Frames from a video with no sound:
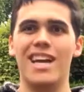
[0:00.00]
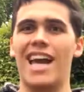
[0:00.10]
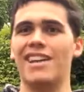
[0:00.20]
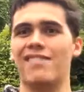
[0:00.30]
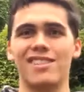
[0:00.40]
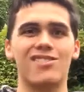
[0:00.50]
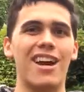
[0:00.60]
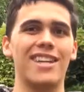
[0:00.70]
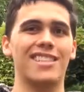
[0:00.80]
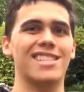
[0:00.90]
and if you're
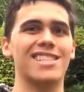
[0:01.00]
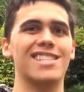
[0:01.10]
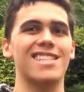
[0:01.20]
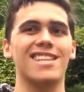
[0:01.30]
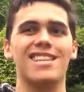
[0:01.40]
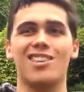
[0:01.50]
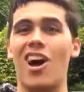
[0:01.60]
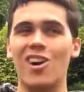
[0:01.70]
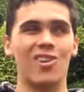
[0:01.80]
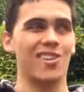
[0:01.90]
trying to just
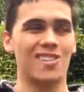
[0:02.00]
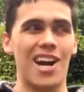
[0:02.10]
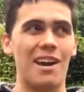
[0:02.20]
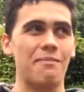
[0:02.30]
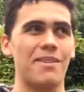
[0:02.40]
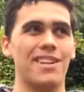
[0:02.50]
talk all the time,